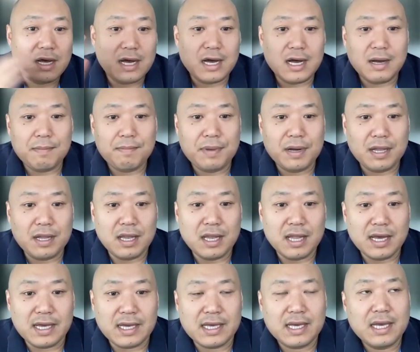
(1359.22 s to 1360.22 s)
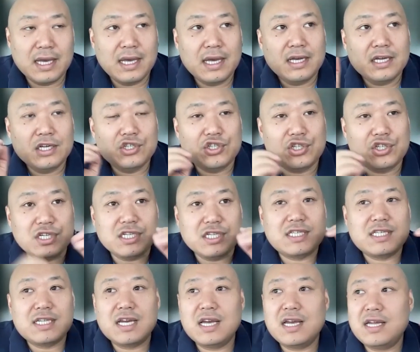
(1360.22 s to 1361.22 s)
but like she
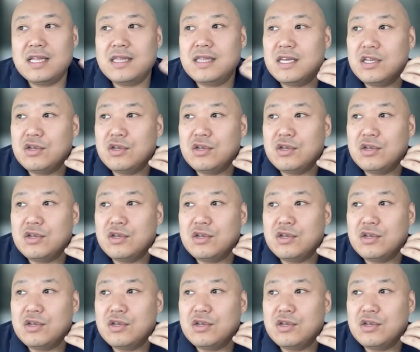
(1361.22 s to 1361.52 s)
said